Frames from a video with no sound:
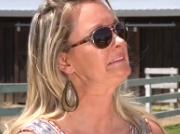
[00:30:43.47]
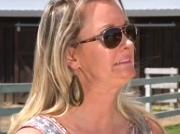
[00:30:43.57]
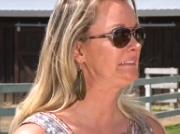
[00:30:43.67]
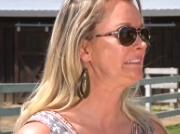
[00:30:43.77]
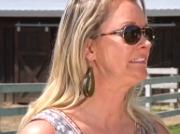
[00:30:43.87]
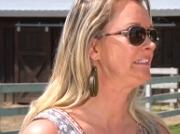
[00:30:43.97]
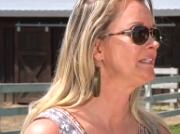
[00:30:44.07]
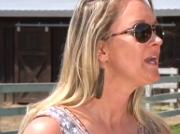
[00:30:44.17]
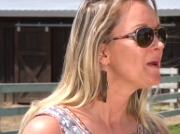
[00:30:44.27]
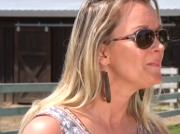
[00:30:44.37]
get hurt.
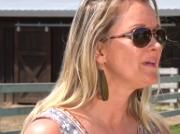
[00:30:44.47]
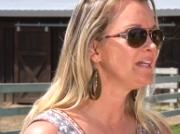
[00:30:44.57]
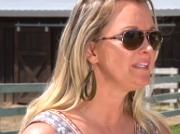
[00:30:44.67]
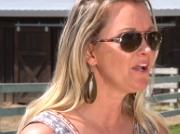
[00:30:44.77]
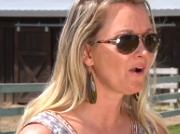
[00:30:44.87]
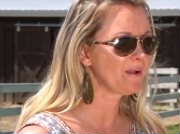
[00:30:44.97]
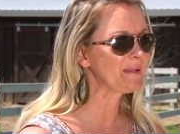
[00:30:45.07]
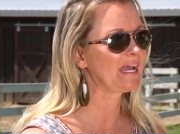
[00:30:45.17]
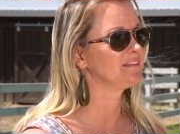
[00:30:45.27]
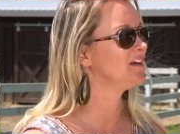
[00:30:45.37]
But no, I mean,
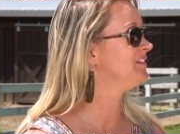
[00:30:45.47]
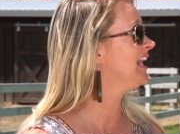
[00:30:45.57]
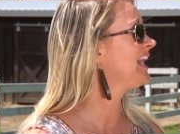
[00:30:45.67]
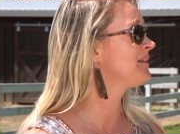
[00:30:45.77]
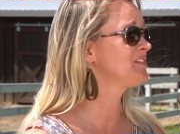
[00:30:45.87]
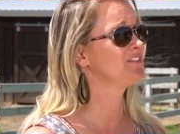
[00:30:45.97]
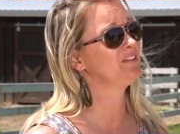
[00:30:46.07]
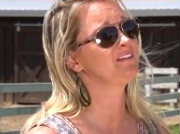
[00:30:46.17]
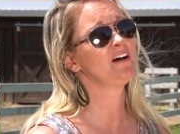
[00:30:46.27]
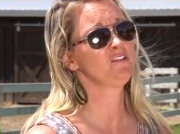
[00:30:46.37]
I love it. I absolutely
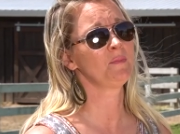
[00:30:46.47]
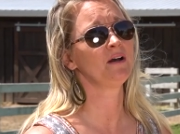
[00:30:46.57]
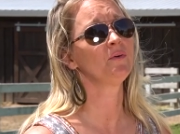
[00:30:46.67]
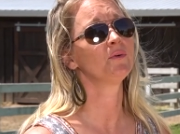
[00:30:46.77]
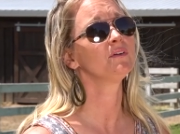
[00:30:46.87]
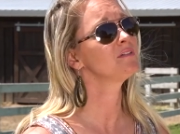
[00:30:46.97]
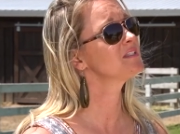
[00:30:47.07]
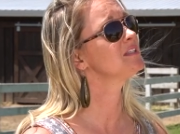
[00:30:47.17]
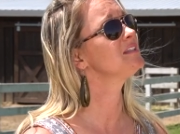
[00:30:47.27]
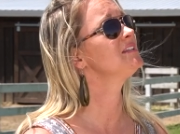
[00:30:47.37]
love my
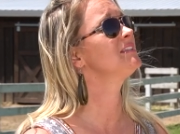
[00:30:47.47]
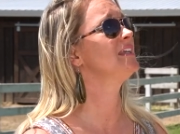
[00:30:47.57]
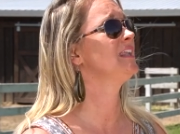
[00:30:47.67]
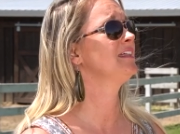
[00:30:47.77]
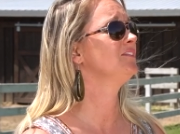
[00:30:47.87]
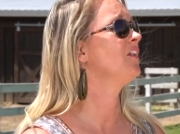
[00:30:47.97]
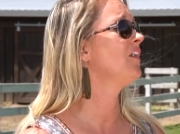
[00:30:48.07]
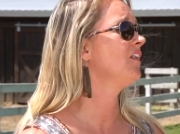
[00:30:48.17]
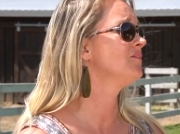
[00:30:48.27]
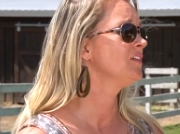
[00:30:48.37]
horses and I
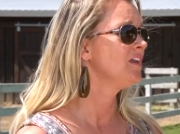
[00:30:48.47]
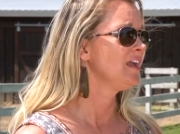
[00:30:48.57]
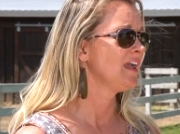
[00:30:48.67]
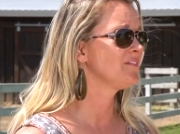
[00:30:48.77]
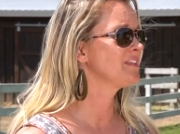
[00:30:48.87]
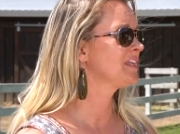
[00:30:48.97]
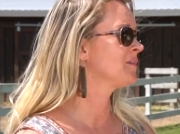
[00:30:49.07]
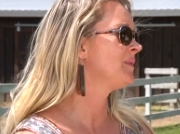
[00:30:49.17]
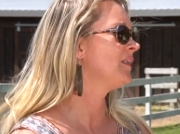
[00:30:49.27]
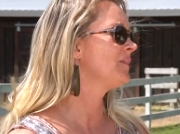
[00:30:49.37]
love everything
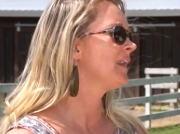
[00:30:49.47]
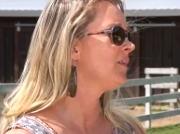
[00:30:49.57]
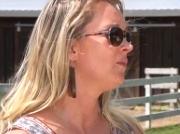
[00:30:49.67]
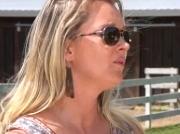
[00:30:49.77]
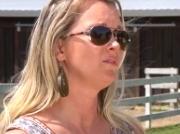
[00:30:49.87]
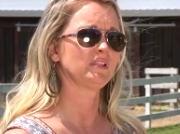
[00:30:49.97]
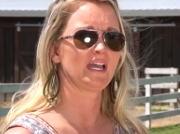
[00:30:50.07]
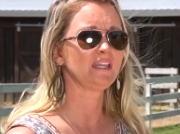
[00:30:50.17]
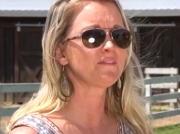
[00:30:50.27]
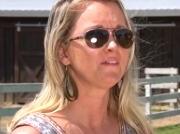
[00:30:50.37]
about that whole
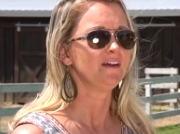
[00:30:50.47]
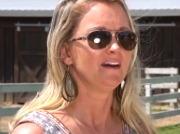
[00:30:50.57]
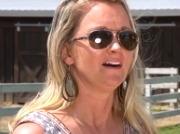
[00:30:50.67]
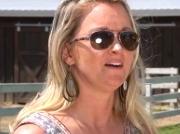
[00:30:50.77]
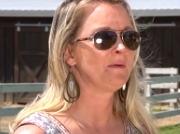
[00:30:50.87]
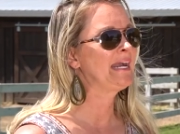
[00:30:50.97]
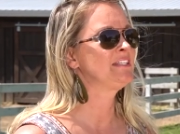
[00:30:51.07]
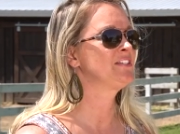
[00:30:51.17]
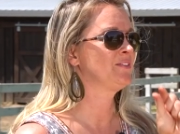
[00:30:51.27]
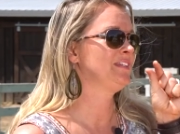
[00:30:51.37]
life um, I
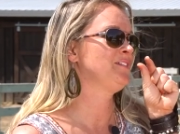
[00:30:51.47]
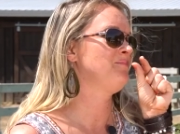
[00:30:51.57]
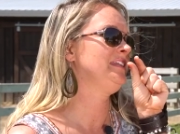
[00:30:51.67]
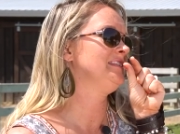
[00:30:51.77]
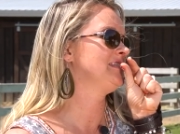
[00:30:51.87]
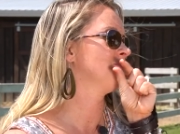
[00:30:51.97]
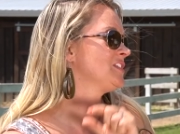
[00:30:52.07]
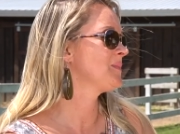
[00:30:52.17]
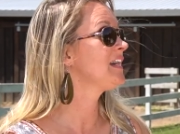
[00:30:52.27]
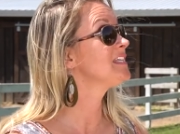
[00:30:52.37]
just only compete this
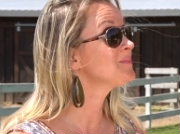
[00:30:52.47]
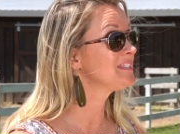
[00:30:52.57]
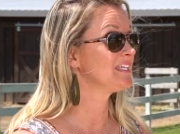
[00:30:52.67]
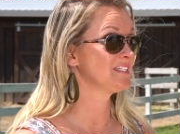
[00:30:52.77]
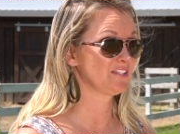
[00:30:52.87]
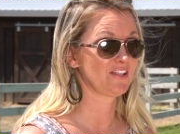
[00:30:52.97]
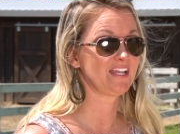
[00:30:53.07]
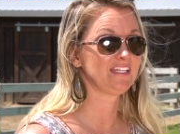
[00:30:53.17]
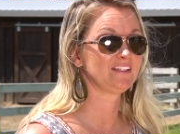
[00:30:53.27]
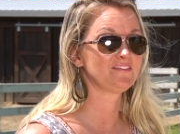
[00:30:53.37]
much. My husband does a lot.
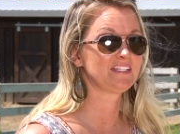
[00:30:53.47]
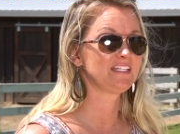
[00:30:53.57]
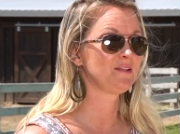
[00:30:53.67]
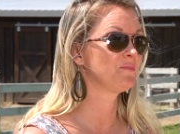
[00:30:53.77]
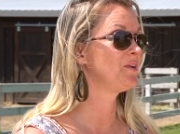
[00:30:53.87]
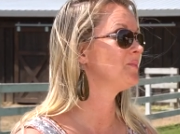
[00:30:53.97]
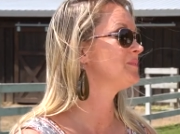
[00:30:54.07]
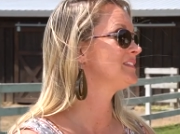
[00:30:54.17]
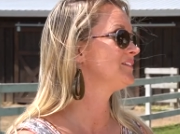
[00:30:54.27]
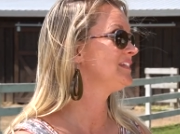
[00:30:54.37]
He loves to team rope,
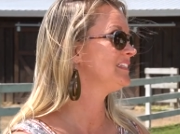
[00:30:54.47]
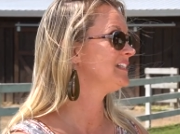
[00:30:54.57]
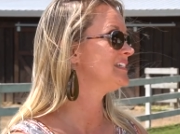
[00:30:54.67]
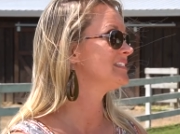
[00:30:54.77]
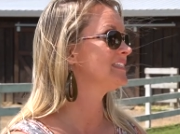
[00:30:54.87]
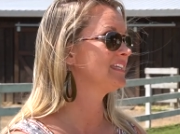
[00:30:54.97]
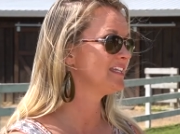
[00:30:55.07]
and so he does, and the